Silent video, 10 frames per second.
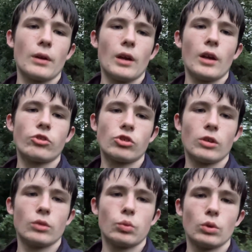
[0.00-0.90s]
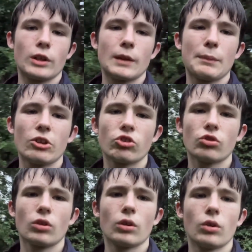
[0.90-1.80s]
I showed was a bit
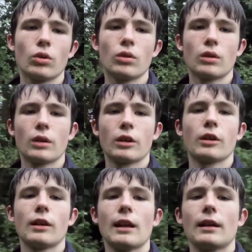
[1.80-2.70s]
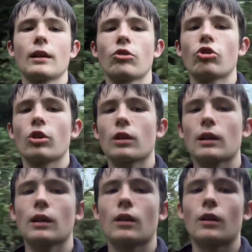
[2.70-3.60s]
short, let's just
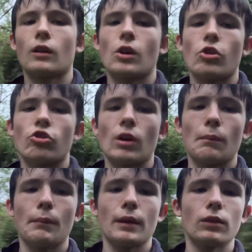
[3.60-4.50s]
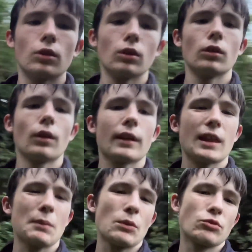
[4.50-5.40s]
jump into
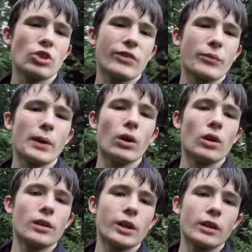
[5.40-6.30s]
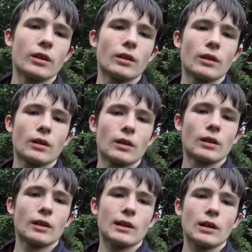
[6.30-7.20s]
some images from a holiday.
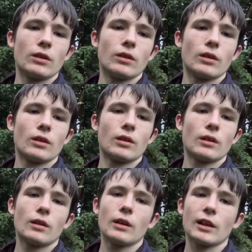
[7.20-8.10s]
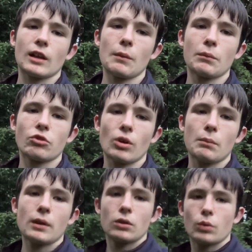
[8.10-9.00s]
So, let's
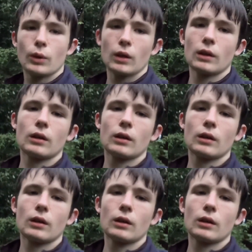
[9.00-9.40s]
jump into it.